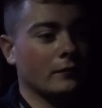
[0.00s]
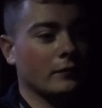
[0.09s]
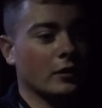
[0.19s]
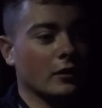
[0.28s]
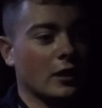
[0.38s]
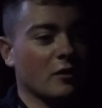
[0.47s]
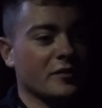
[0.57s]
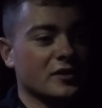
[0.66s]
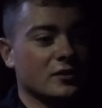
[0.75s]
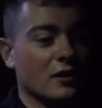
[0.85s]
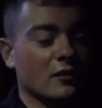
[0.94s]

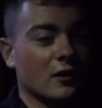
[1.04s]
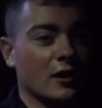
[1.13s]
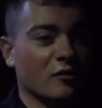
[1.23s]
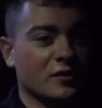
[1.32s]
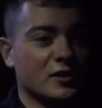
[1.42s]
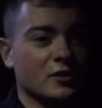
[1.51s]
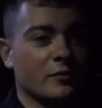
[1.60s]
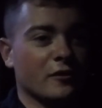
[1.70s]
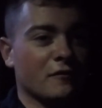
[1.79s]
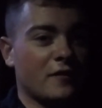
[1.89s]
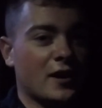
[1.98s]
LBZs are pretty
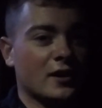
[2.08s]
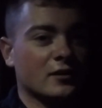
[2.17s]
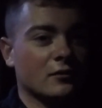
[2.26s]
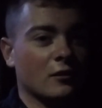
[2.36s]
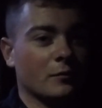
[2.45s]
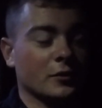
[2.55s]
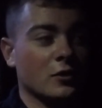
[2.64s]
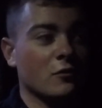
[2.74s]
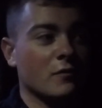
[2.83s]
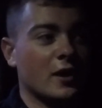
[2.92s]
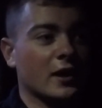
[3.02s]
fast. Our platoon
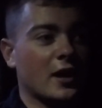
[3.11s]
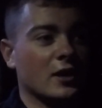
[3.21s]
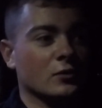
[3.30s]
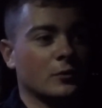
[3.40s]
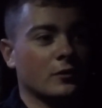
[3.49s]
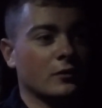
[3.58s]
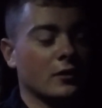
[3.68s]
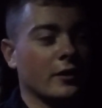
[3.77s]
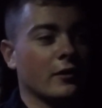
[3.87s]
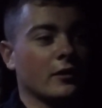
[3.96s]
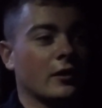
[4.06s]
medic has one, and
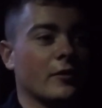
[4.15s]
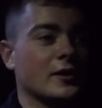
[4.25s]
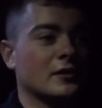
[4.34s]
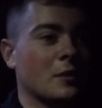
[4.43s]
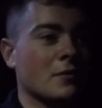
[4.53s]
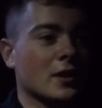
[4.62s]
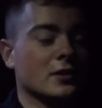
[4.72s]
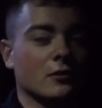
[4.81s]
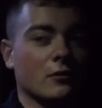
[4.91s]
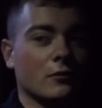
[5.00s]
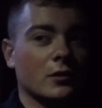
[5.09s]
I raced him on
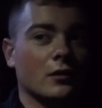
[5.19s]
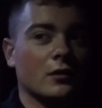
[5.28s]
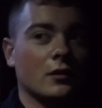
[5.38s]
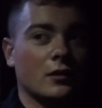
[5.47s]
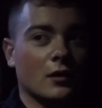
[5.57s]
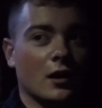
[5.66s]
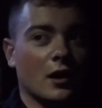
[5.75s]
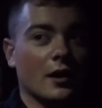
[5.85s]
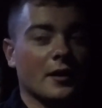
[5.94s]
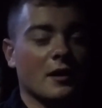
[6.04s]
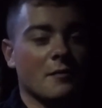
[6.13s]
Mexico.
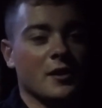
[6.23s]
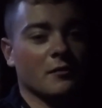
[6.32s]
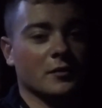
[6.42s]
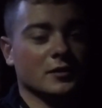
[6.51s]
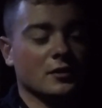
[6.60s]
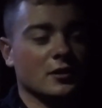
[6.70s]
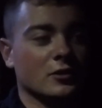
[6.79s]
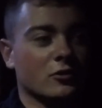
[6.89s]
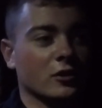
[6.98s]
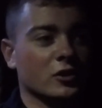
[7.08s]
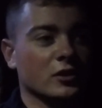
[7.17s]
I beat him because his
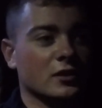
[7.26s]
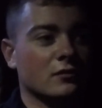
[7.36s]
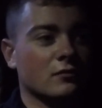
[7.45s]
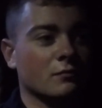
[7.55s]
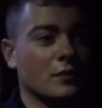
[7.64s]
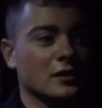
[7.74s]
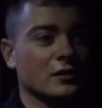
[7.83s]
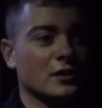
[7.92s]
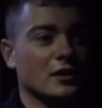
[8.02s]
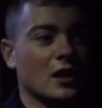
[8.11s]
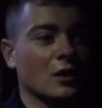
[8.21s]
truck's just basically
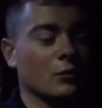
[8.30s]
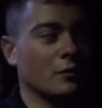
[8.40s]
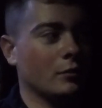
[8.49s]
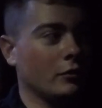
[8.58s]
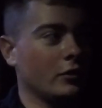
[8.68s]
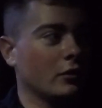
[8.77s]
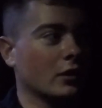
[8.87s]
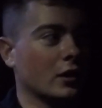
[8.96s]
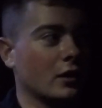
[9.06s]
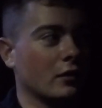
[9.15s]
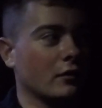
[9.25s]
stock with a bully log on
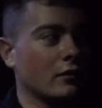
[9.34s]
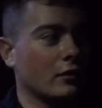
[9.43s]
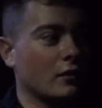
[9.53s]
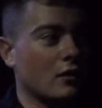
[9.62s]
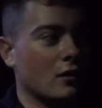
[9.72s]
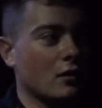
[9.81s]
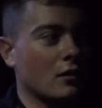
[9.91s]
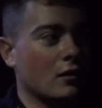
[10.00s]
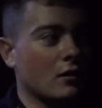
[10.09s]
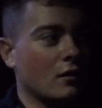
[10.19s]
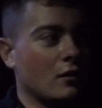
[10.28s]
it.
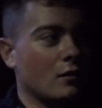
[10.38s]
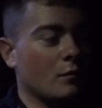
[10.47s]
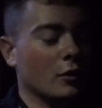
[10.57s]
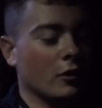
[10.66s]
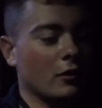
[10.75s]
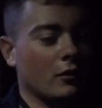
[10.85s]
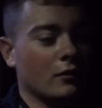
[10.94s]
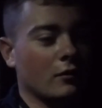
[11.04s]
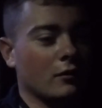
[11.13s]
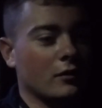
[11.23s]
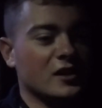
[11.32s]
But
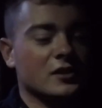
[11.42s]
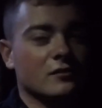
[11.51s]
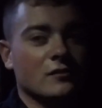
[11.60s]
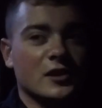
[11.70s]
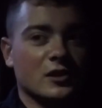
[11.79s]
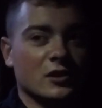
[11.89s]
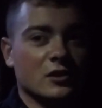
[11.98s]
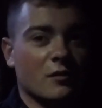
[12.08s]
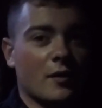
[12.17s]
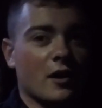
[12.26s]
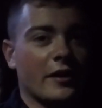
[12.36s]
he's gonna start
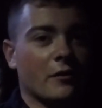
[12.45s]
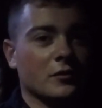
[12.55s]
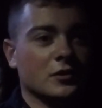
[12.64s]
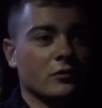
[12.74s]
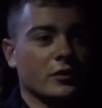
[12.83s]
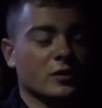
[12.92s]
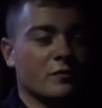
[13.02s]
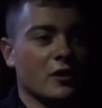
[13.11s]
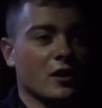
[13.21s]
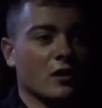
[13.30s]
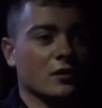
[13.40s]
modding that one soon. It's pretty
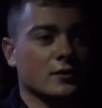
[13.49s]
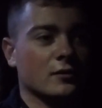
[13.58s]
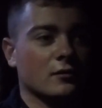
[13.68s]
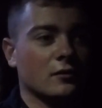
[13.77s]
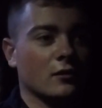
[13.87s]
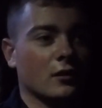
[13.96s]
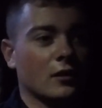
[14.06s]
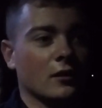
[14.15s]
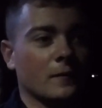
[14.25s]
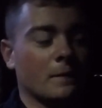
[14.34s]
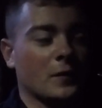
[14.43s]
nice.
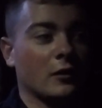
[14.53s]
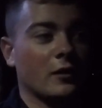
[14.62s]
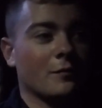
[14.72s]
Klemp,